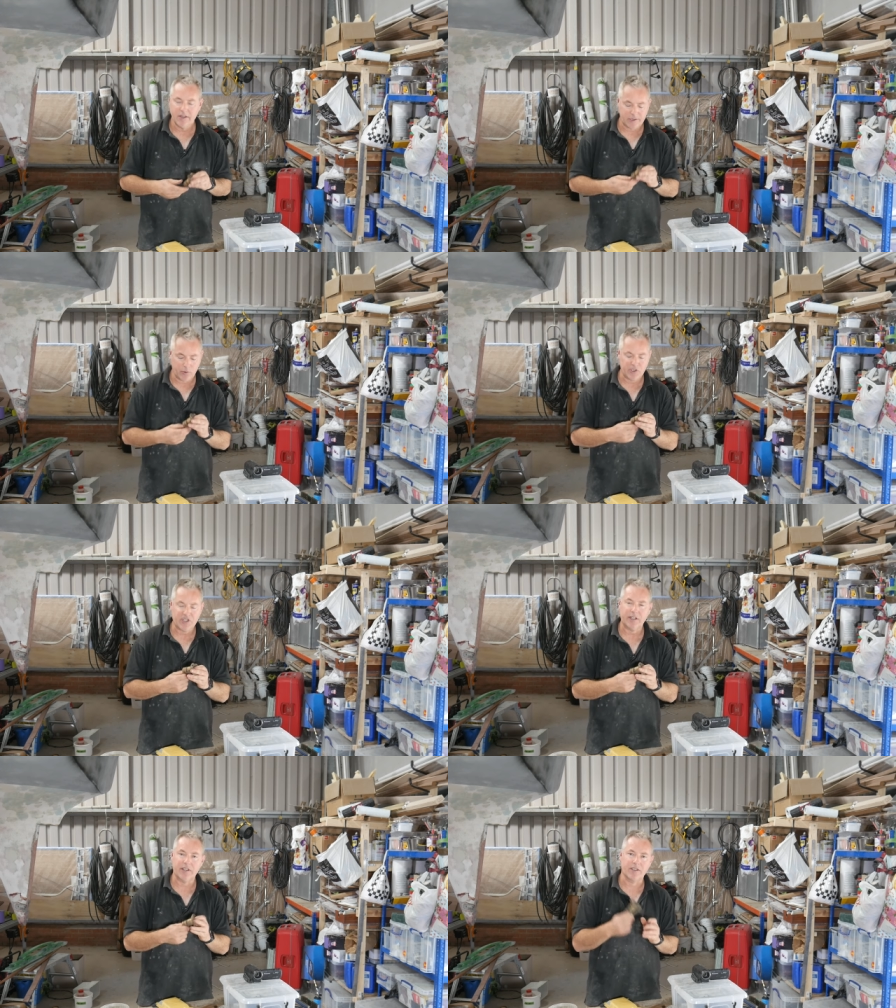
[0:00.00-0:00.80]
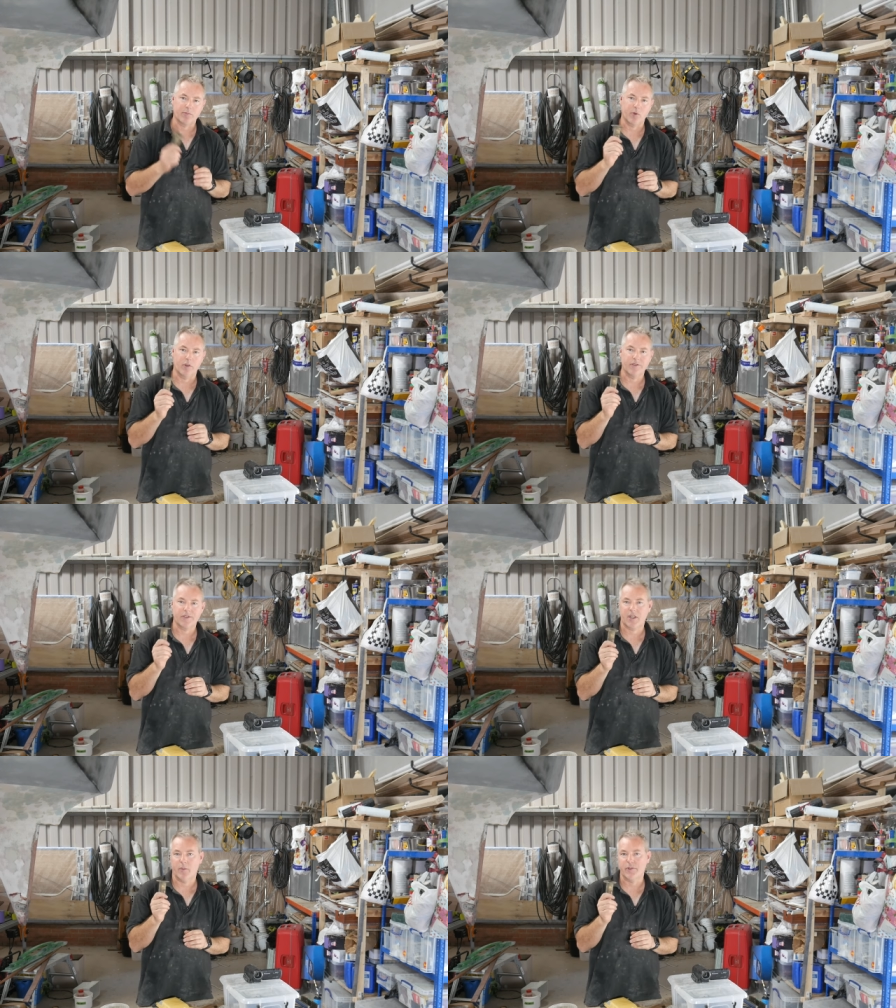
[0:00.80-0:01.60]
So originally these bronze
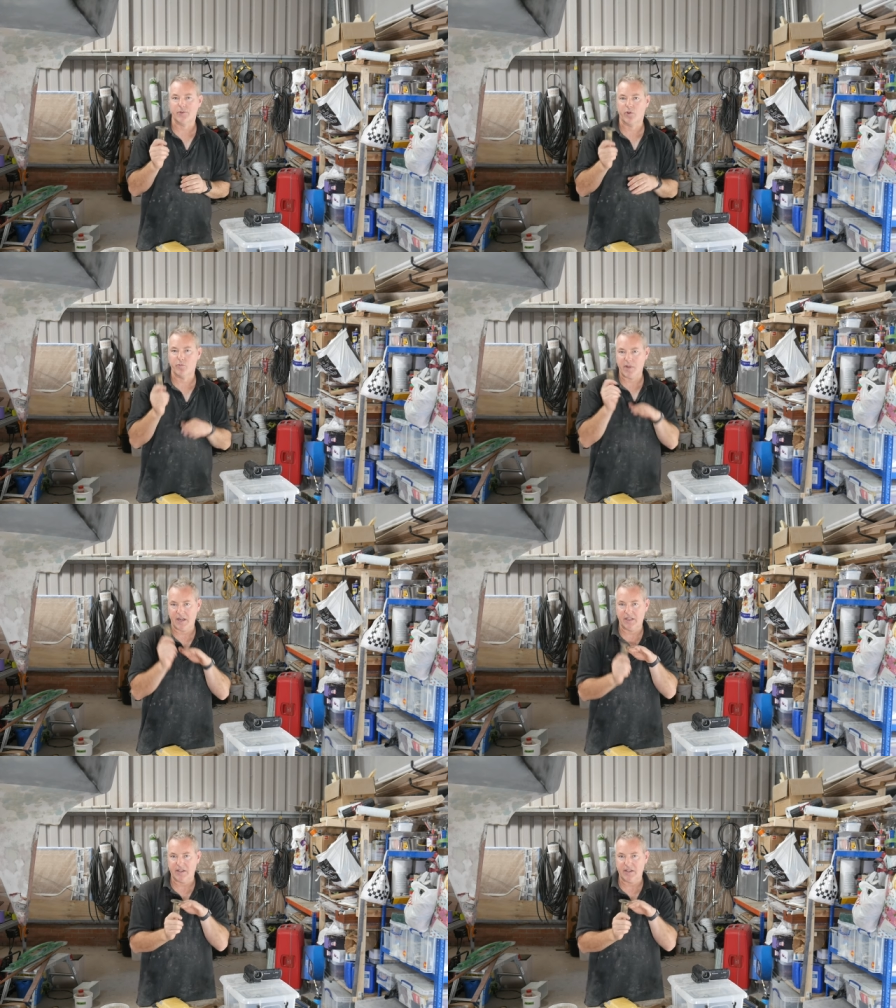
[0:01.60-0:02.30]
scuppers were embedded